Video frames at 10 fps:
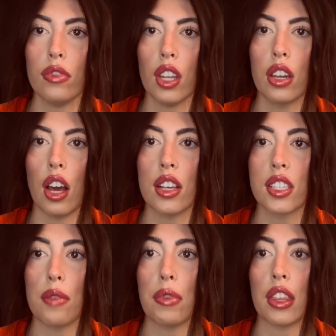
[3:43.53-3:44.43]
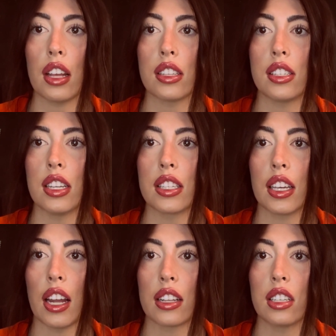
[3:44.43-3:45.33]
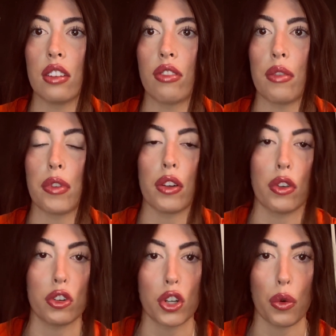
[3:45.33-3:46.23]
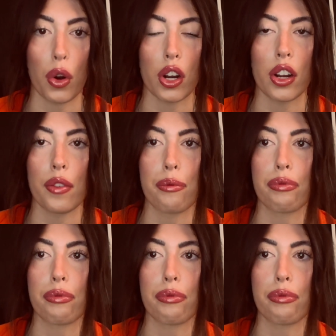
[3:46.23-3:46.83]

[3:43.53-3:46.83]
not something that's disconnected from their future work.